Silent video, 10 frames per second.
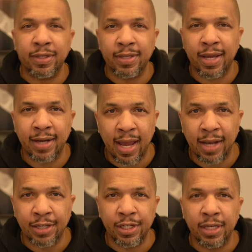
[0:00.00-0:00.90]
to
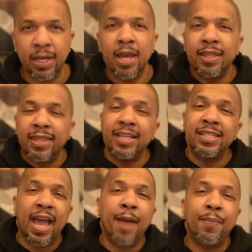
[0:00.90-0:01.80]
technology. Things
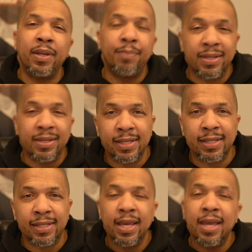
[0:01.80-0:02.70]
happen in
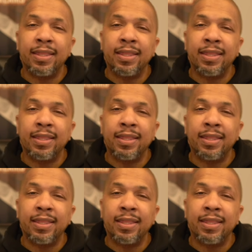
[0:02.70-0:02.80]
business.